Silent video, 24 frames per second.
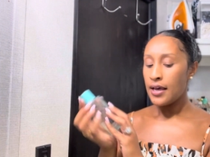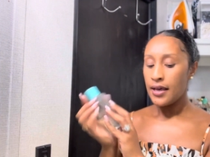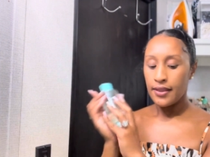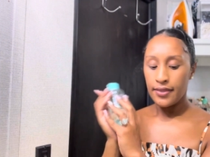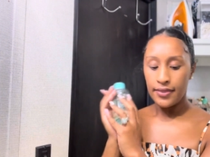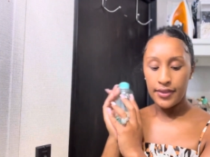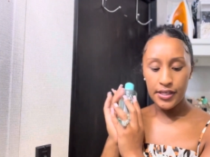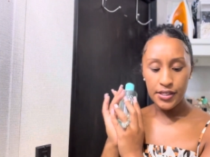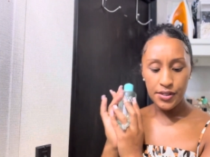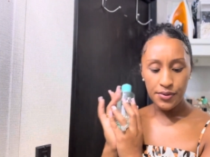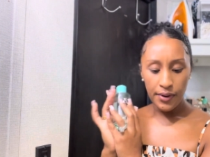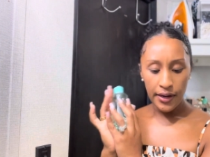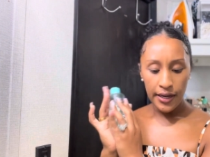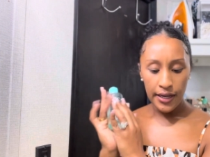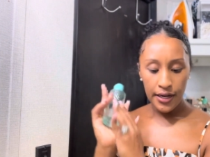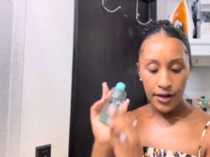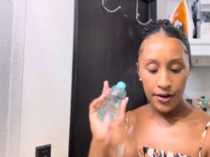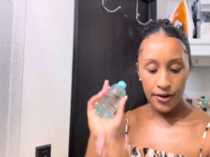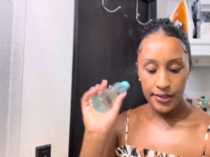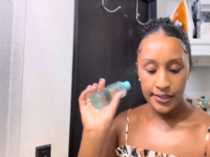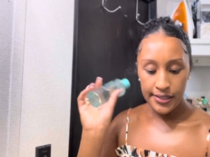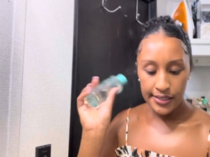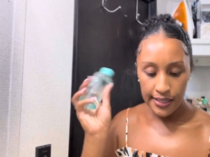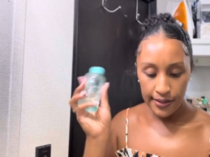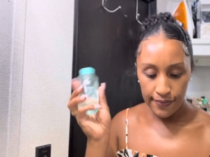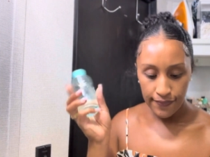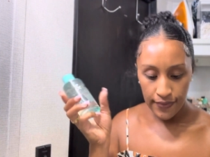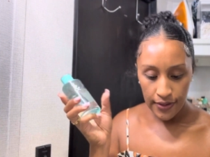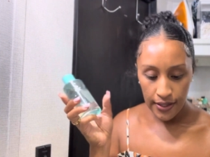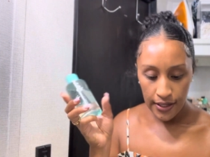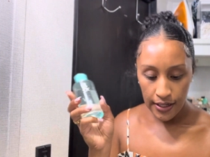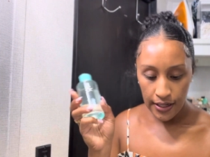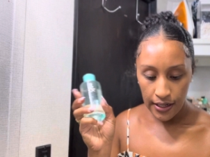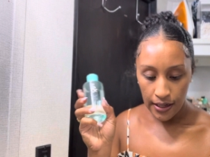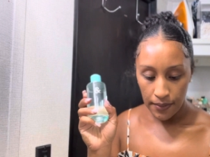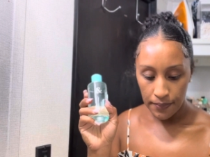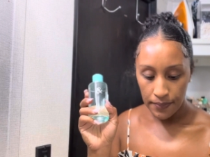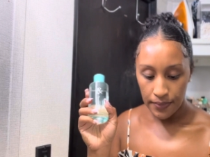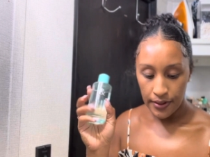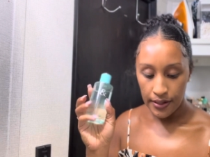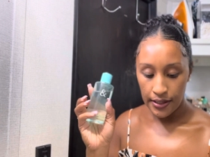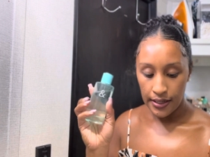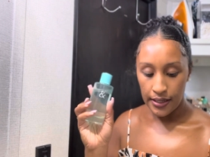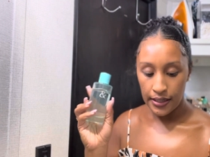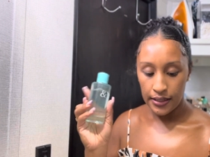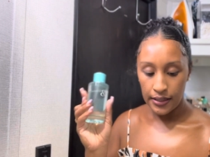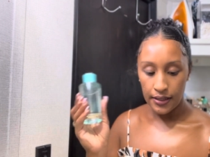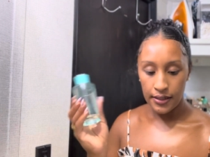this right here is Tiffany and
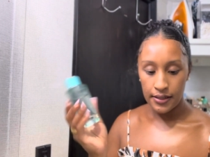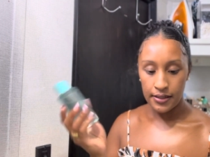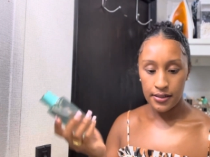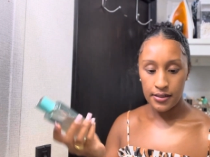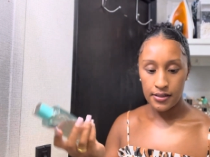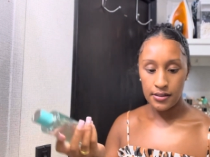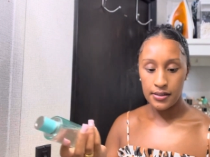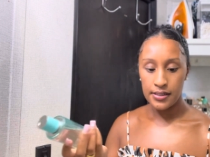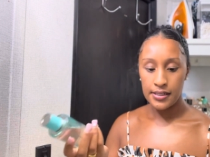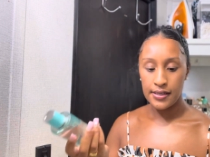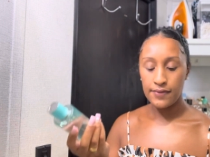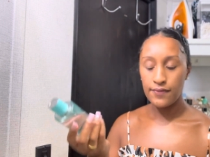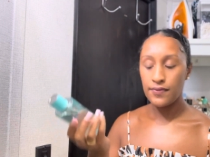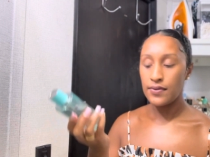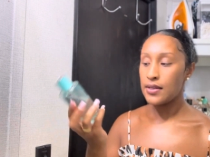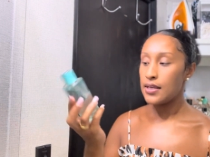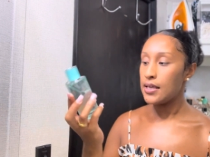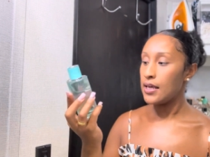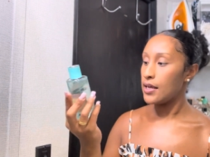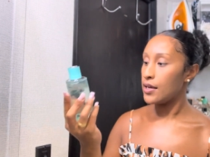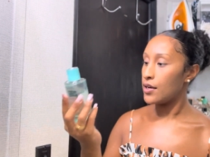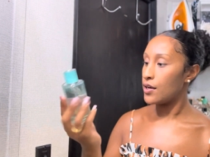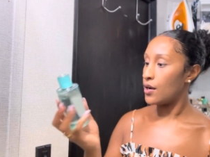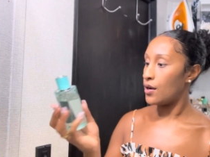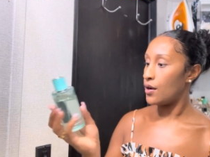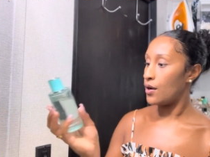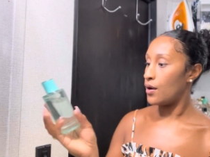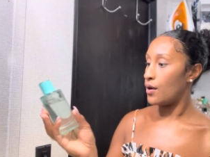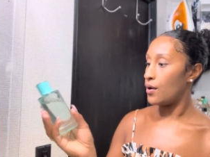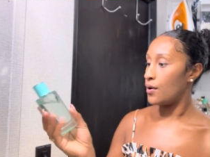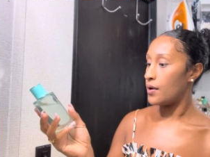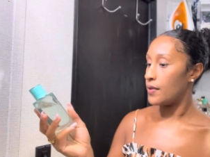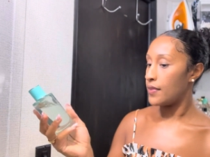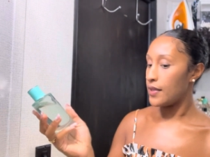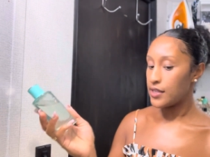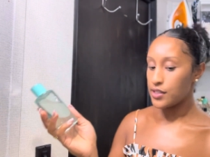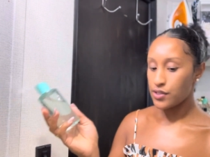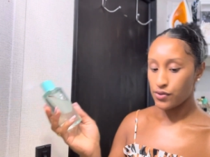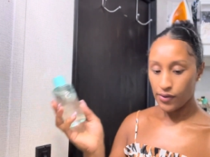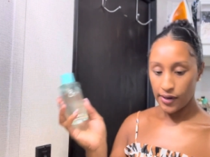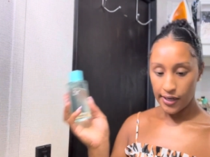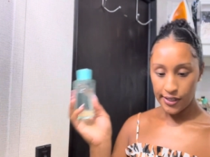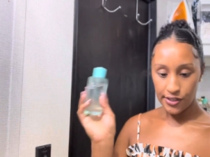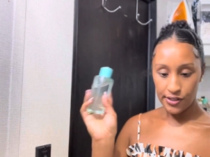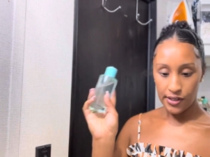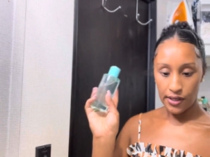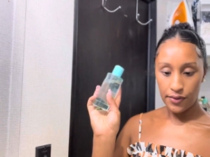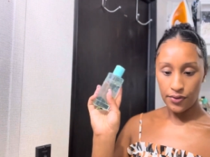Company. Tiffany and Co. They
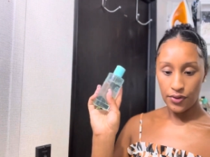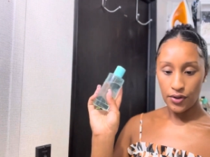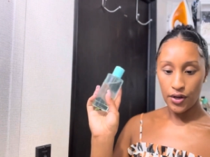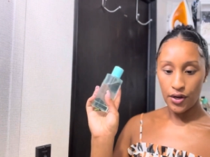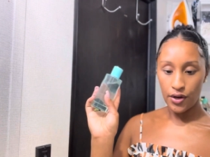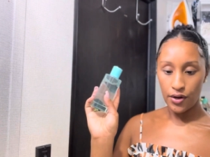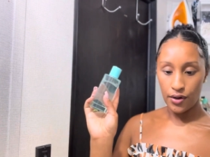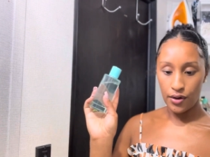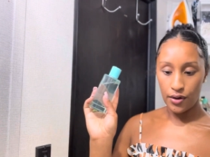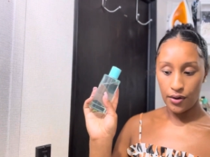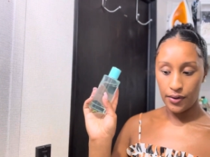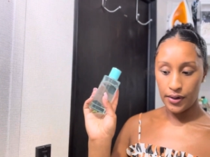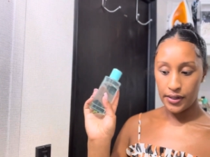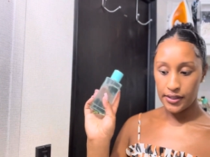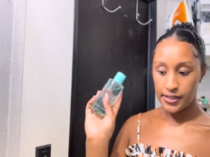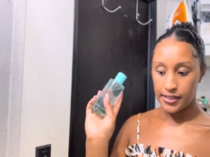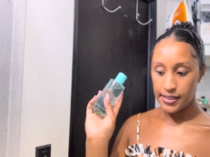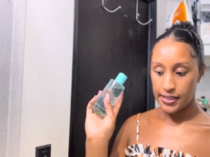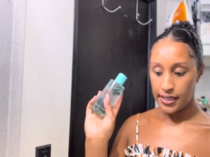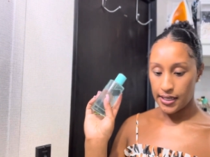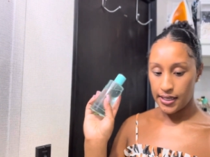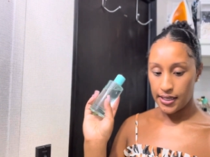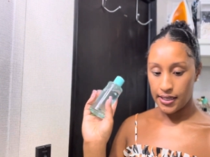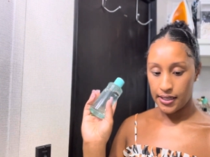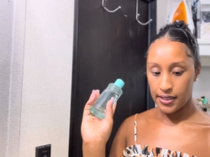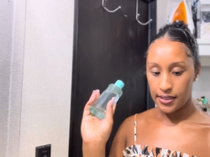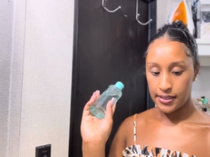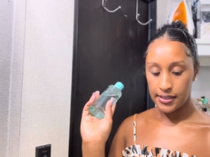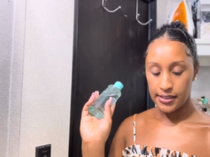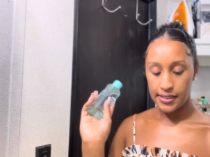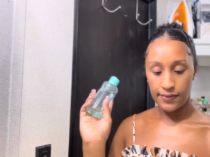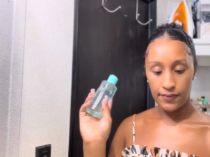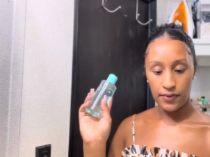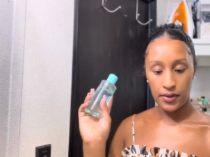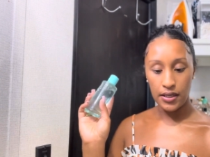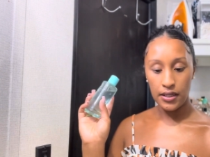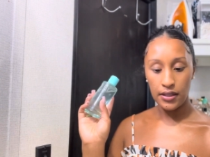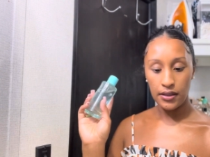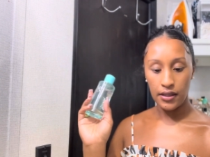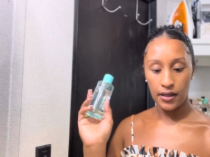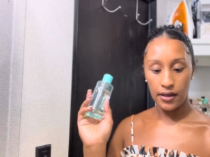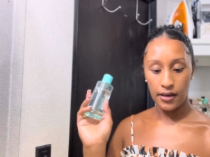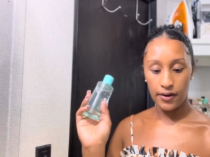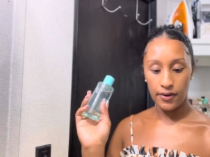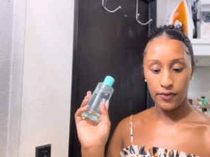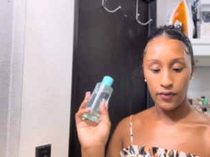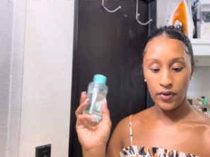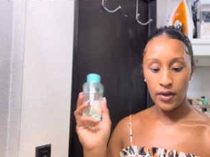scratched out the Co and said Tiffany and
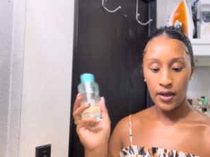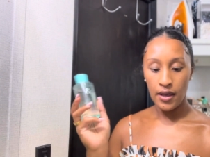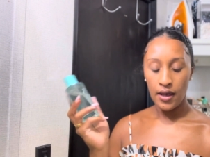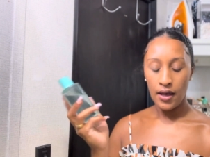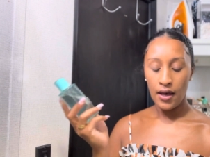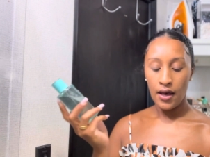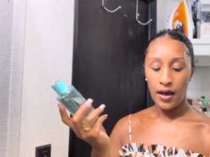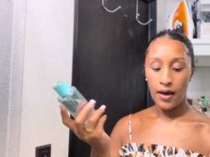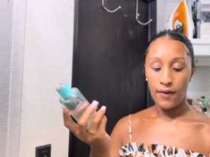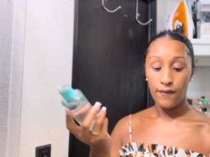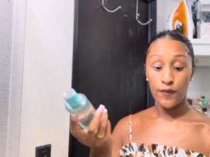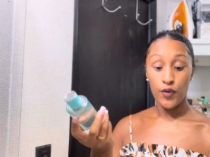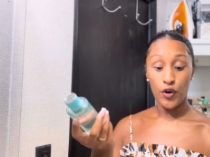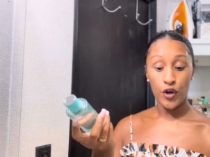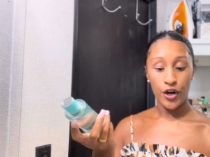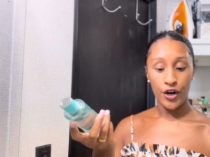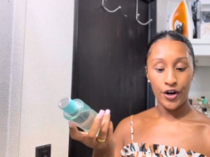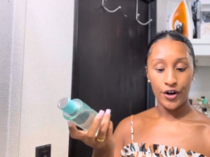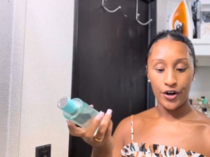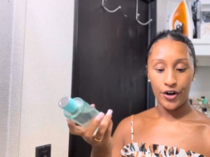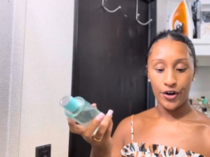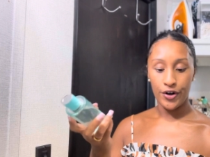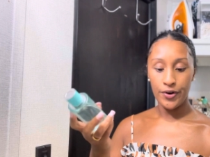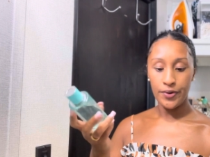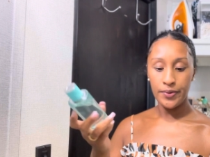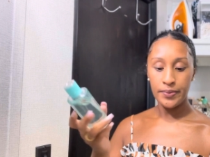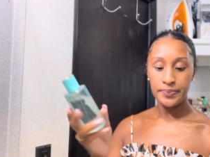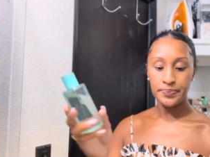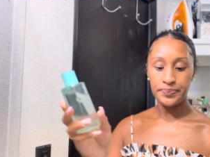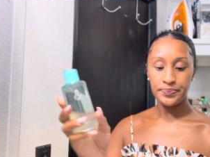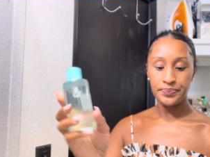Love for her.